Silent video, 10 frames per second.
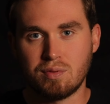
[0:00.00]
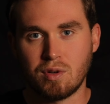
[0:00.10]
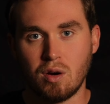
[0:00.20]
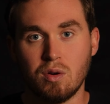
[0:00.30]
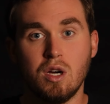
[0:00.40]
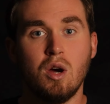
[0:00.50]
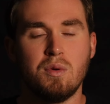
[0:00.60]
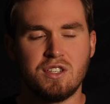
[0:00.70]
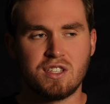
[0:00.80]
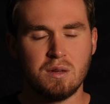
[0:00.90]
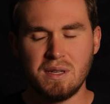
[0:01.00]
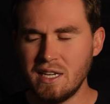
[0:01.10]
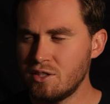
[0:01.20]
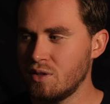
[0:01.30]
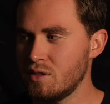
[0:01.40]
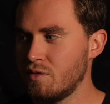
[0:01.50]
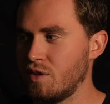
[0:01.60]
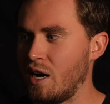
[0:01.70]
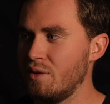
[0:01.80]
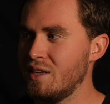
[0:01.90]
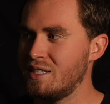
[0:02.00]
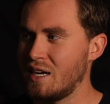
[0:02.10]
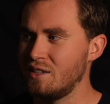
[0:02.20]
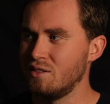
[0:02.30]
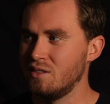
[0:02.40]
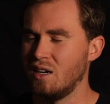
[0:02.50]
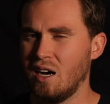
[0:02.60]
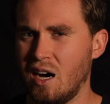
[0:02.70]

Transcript: Pro, which is going to be interesting for how they title